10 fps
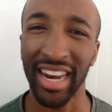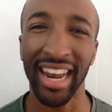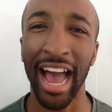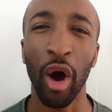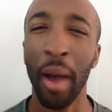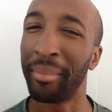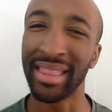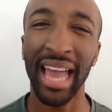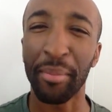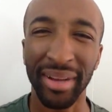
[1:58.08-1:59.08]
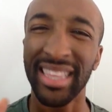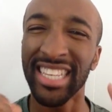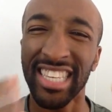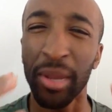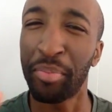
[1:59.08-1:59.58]
it out. But
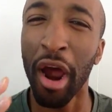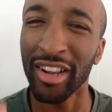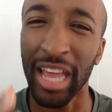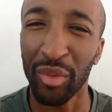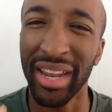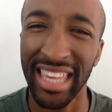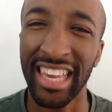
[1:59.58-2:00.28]
this is the part that really